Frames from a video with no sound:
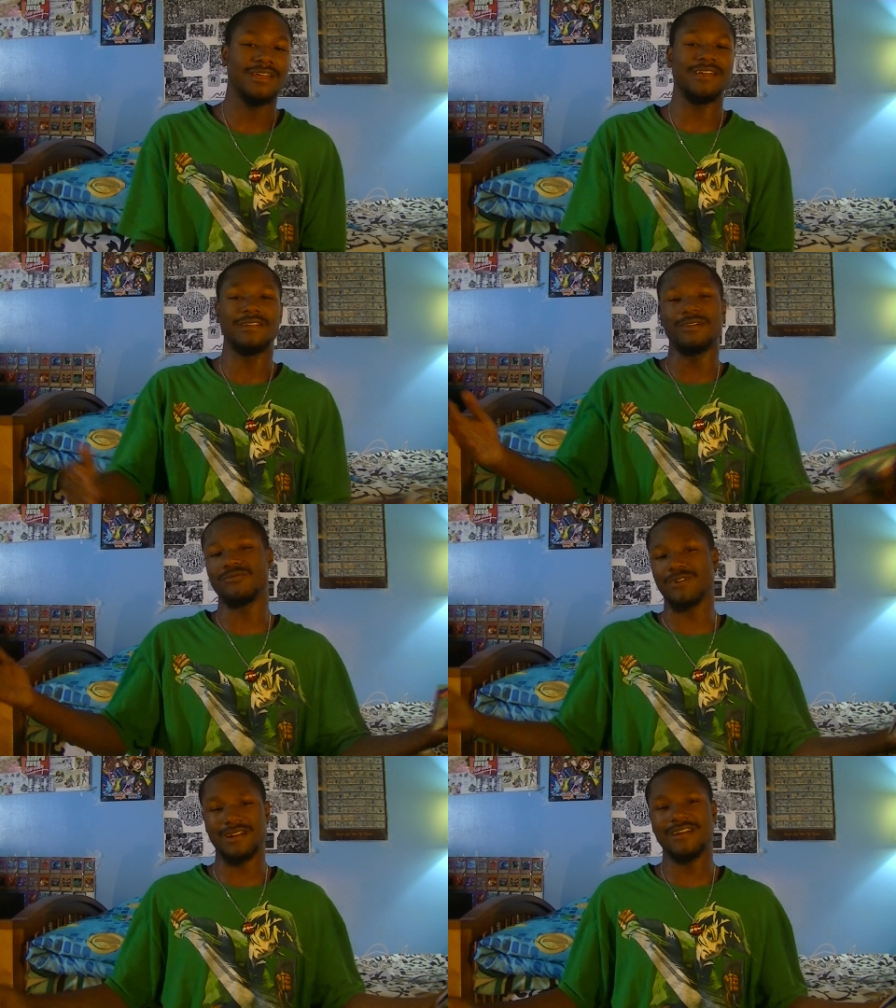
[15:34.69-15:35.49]
And then
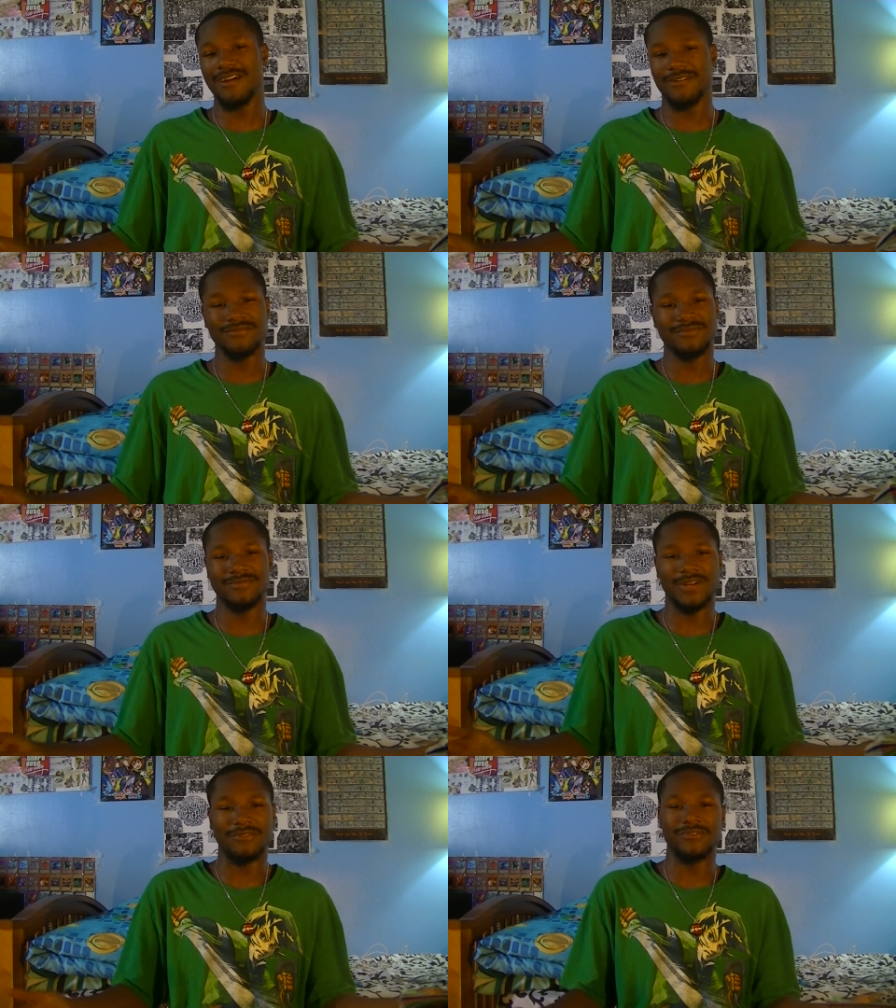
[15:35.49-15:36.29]
right now,
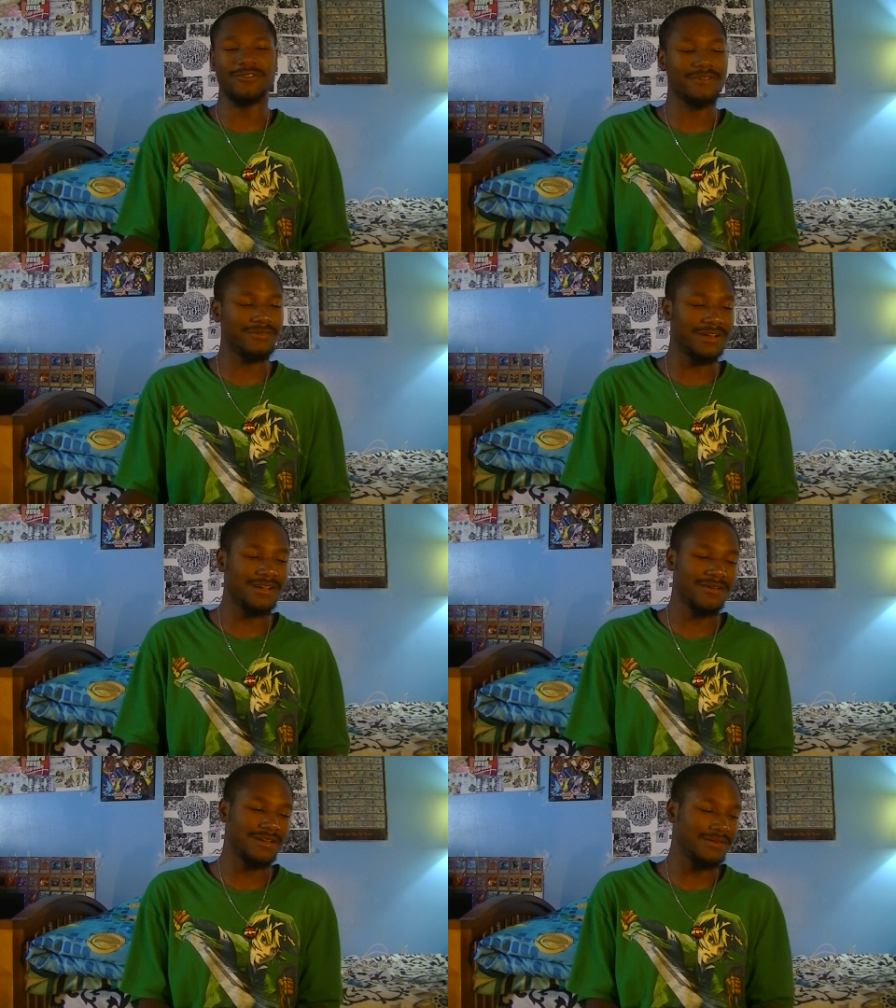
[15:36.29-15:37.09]
while I'm recording right
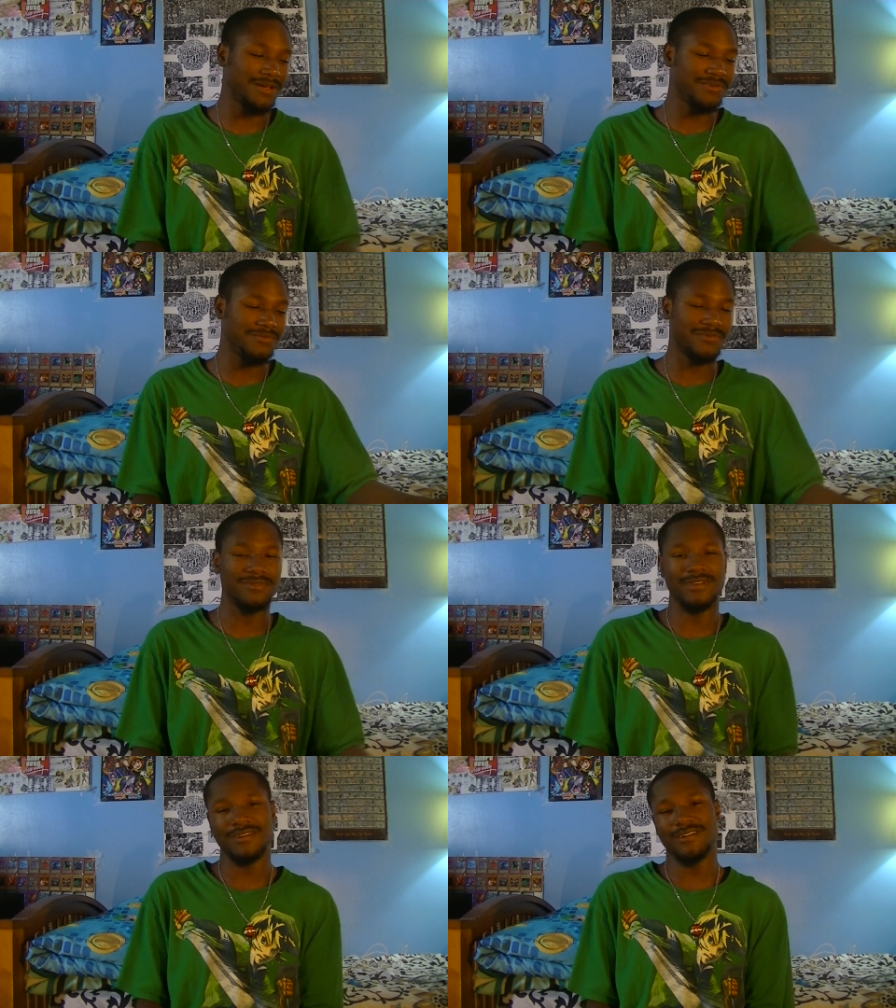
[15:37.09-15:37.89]
now, I can have
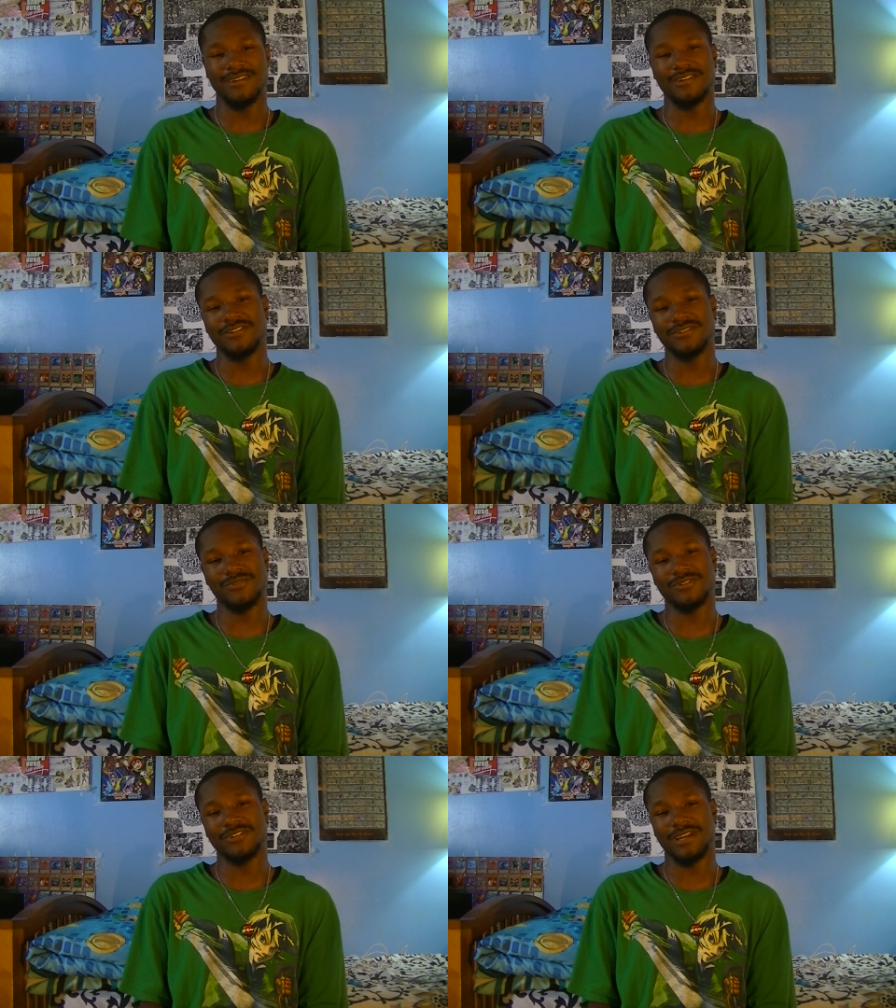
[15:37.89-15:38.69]
people in a
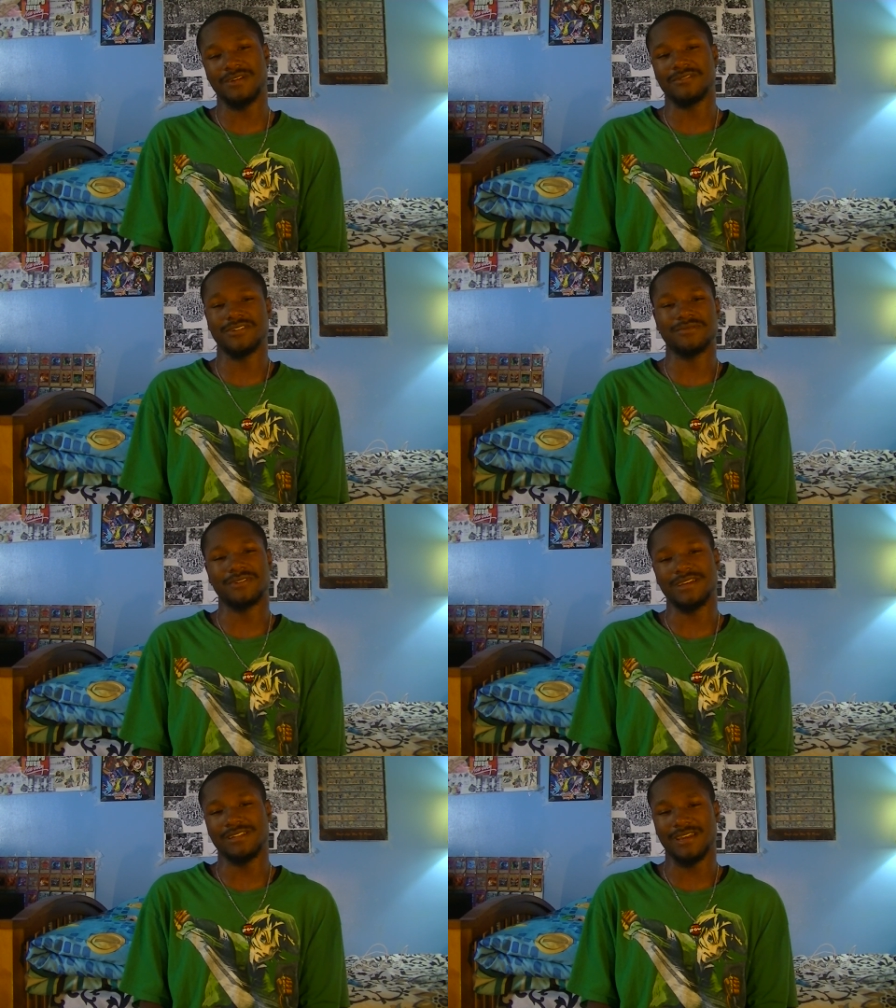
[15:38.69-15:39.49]
Discord chat or something
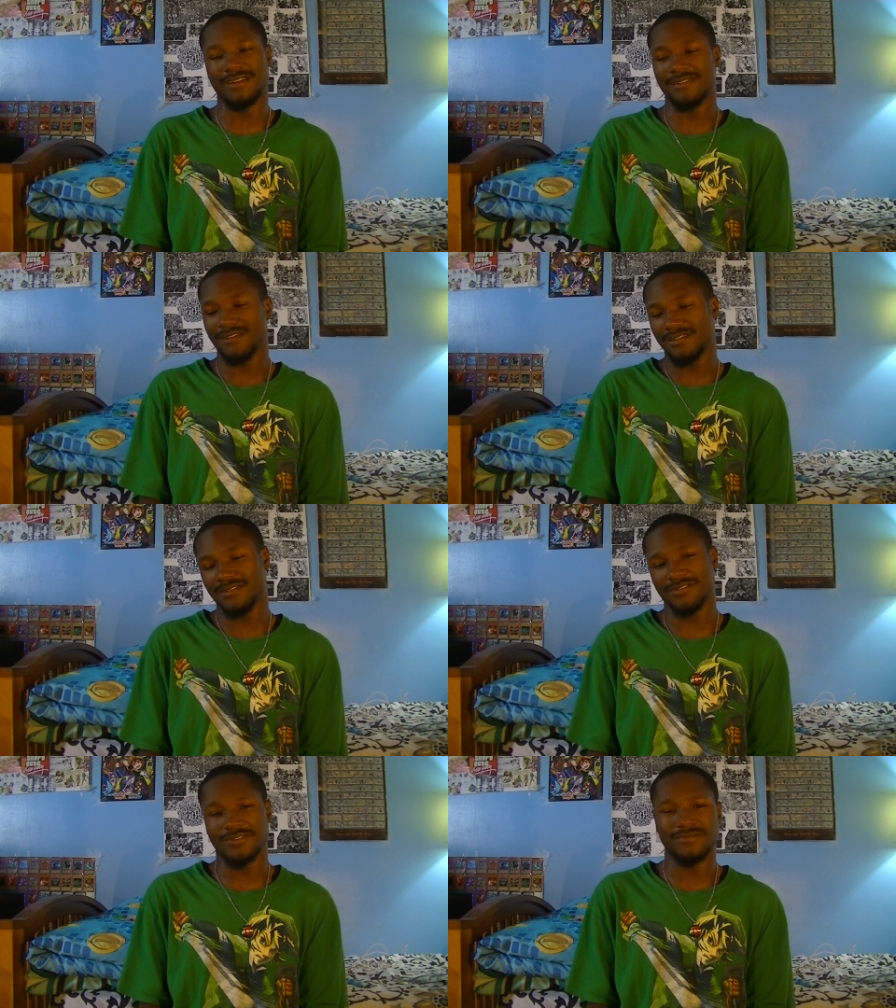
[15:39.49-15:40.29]
like that.
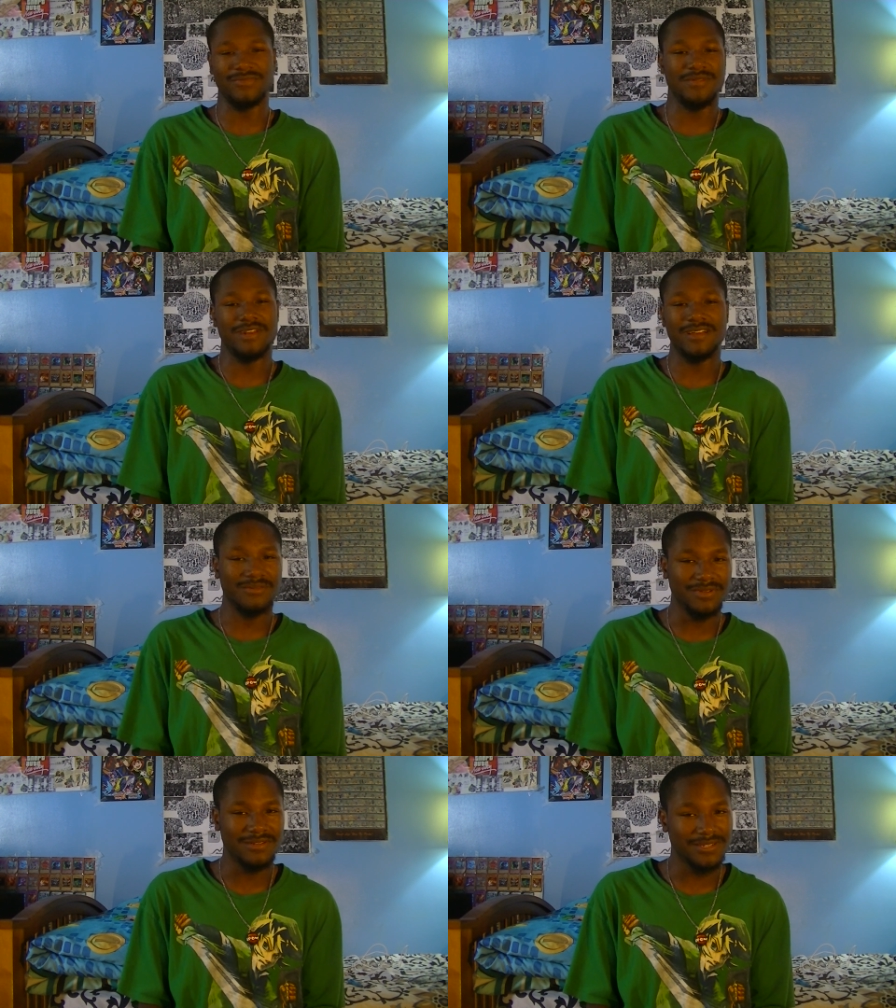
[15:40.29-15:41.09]
So maybe that
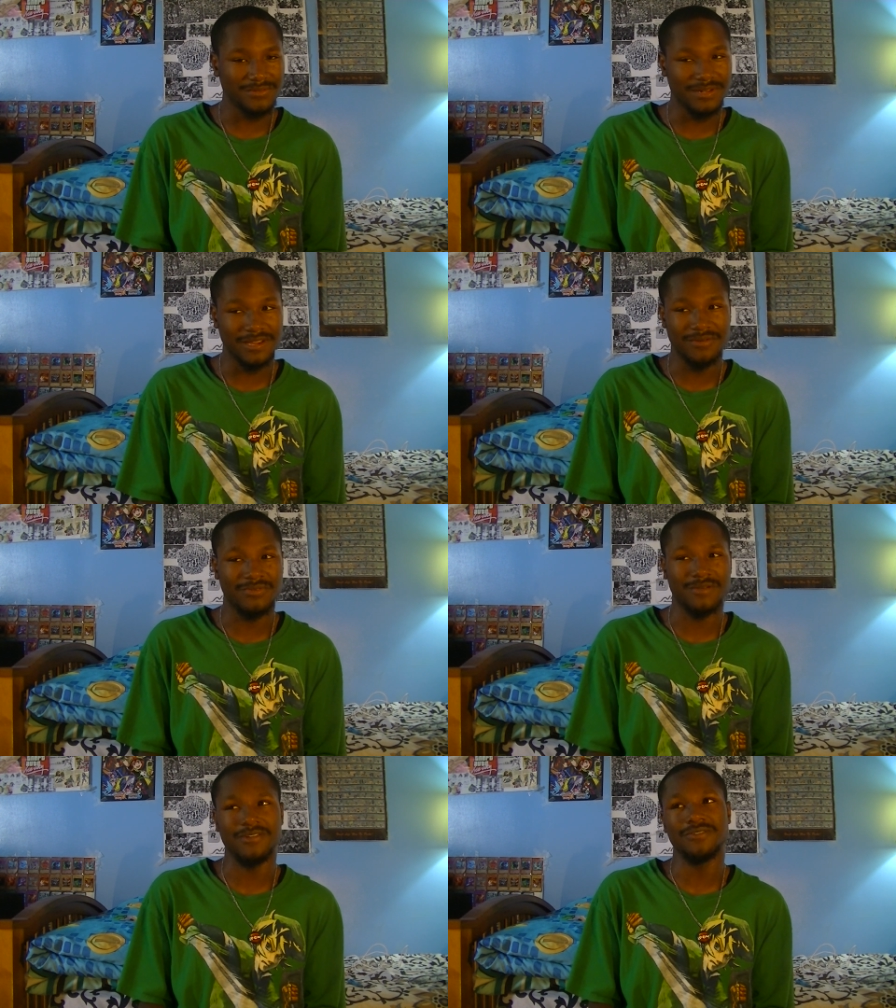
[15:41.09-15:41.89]
could be something I can
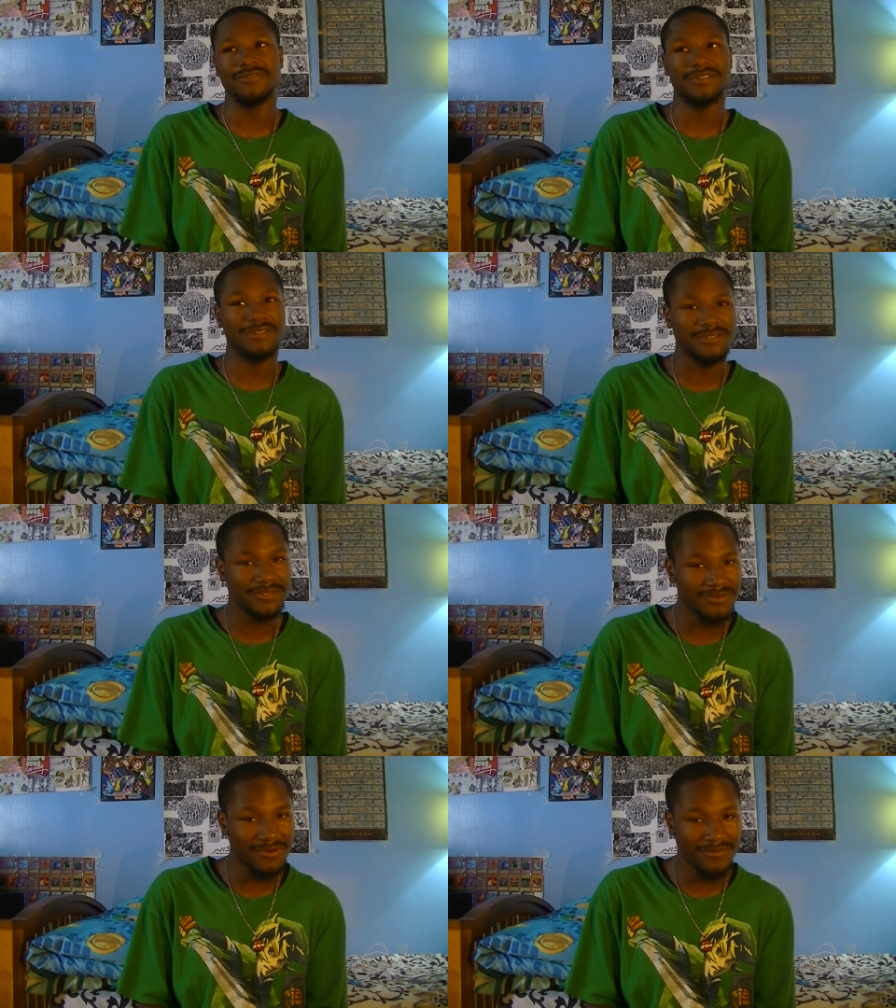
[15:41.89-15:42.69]
probably use the
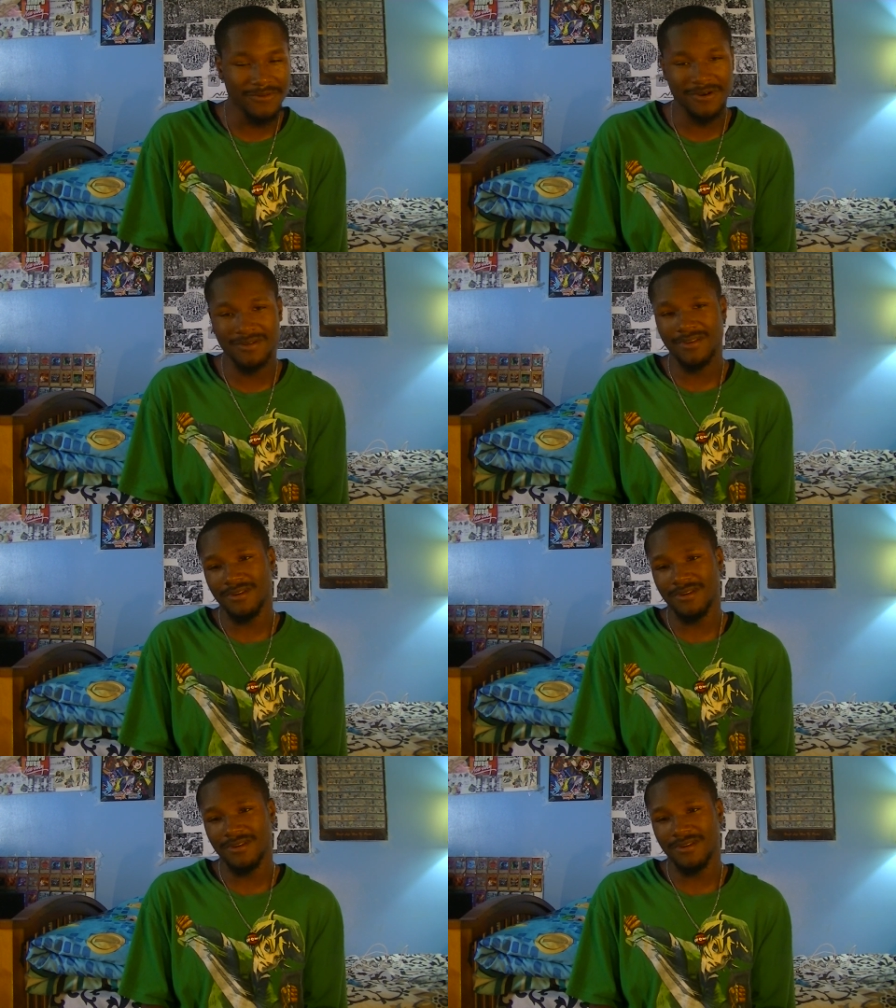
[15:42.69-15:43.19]
Discord for